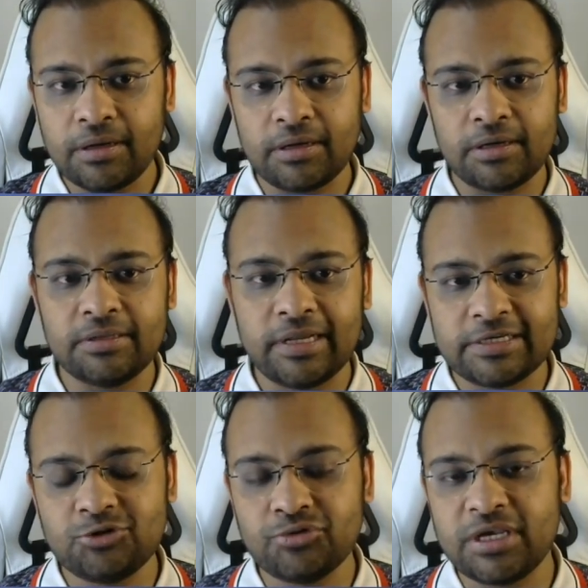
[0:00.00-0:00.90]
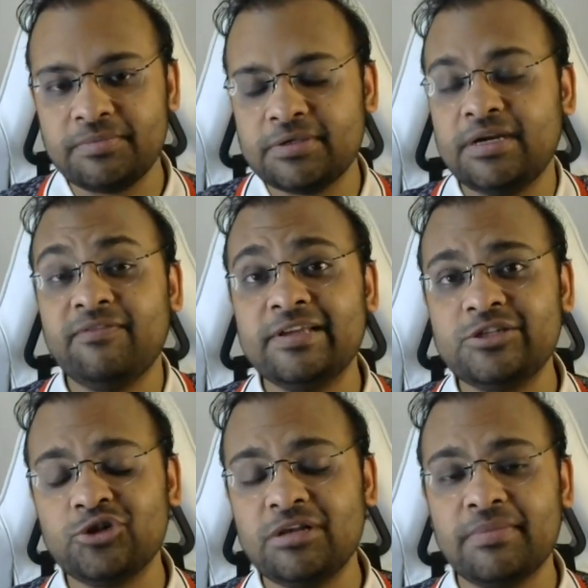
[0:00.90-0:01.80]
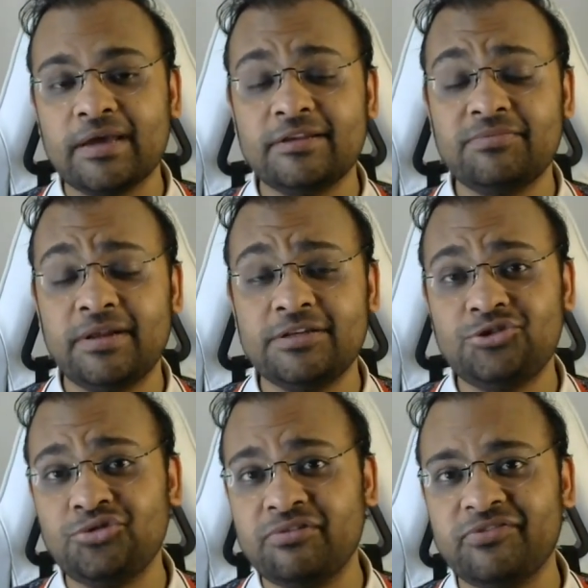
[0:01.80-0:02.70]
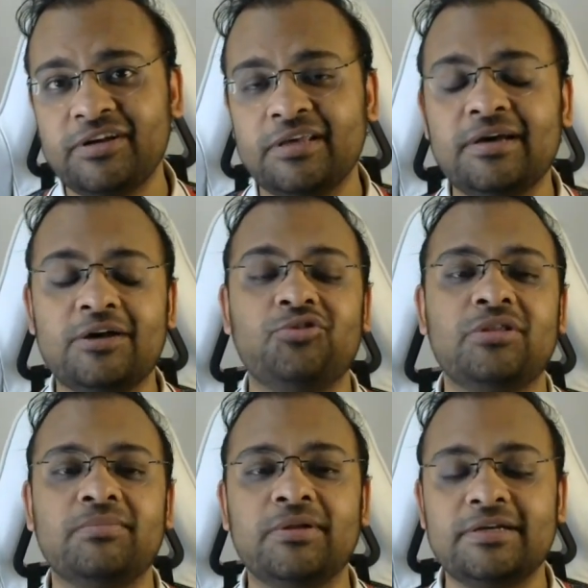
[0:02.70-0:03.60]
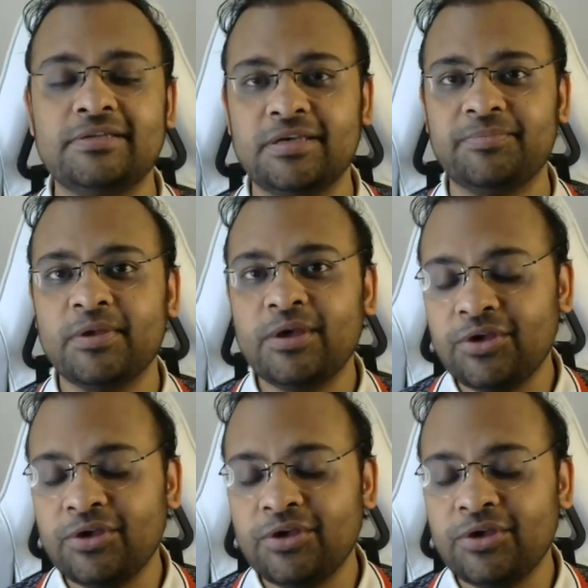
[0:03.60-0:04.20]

the next two games, and eventually Magnus managed to defeat Hikaru in the Blitz game.